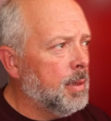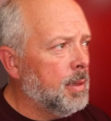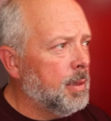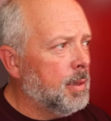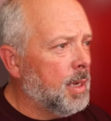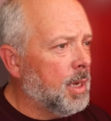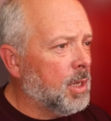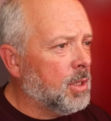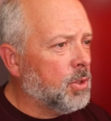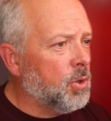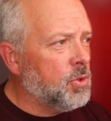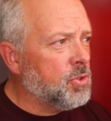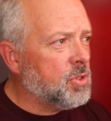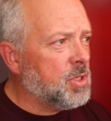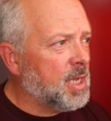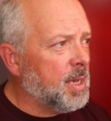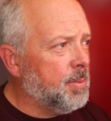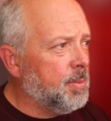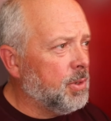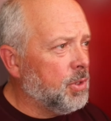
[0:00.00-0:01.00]
In closing,
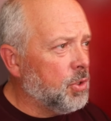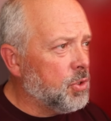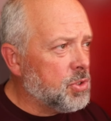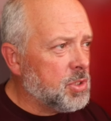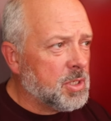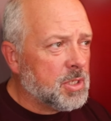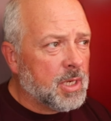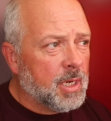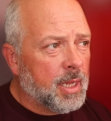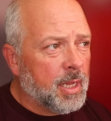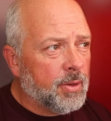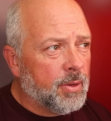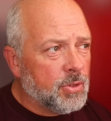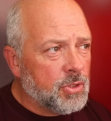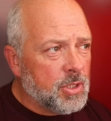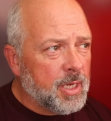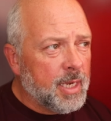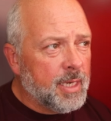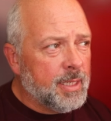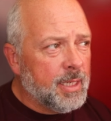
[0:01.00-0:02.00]
I've been using the
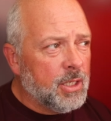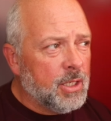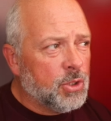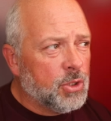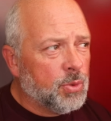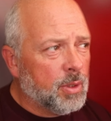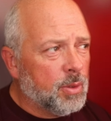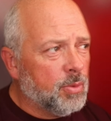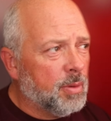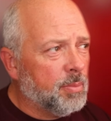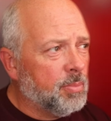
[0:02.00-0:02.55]
Synology 1821